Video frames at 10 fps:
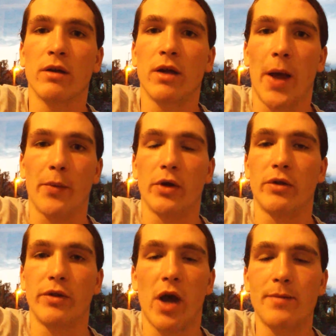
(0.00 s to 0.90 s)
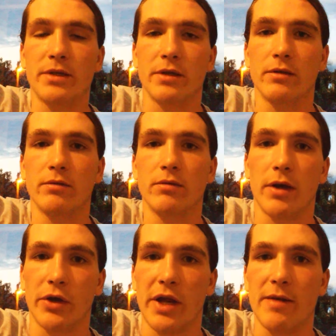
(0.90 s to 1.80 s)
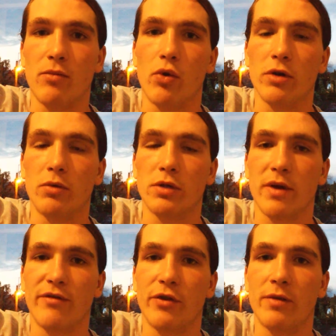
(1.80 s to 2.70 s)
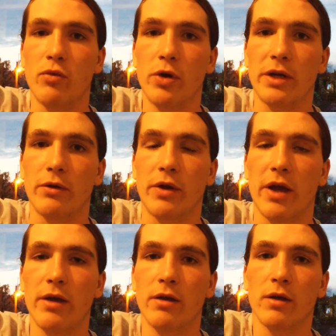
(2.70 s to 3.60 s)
I'm going to do the opposite. I'm going to eat most of my food in the morning, okay?